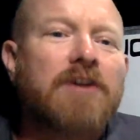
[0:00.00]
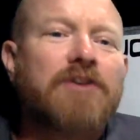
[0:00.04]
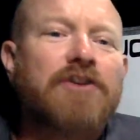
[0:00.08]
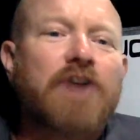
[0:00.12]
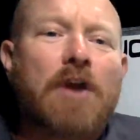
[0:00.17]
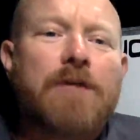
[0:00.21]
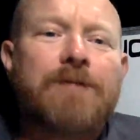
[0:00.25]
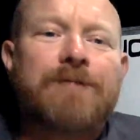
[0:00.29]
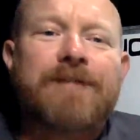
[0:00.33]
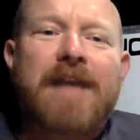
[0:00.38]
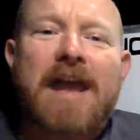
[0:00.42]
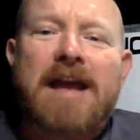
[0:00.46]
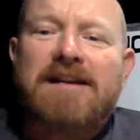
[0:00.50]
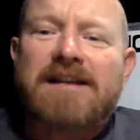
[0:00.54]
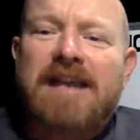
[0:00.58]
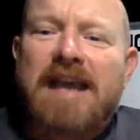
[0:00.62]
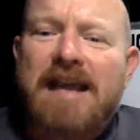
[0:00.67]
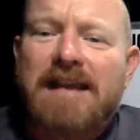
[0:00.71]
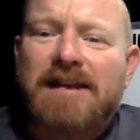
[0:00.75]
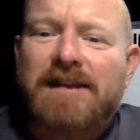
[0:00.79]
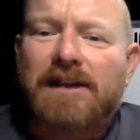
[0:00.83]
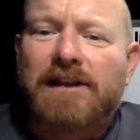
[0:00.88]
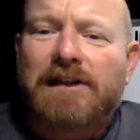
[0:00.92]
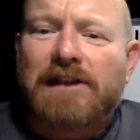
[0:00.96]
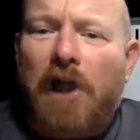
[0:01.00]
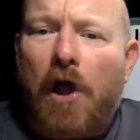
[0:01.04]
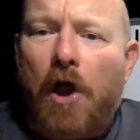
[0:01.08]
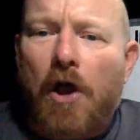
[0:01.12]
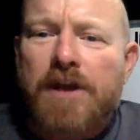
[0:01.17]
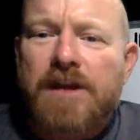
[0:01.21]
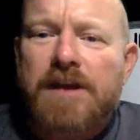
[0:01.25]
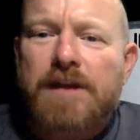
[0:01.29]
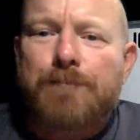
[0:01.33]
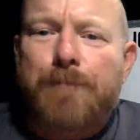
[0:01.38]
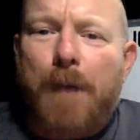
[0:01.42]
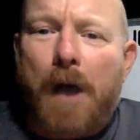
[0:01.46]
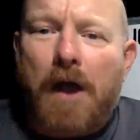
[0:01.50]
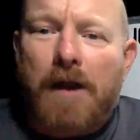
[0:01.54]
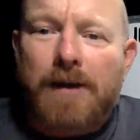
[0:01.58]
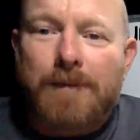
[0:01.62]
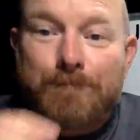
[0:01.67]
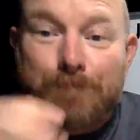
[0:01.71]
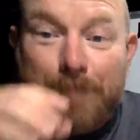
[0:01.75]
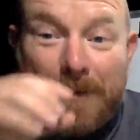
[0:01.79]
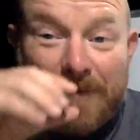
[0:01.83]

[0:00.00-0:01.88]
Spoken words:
Don't forget to hit the like button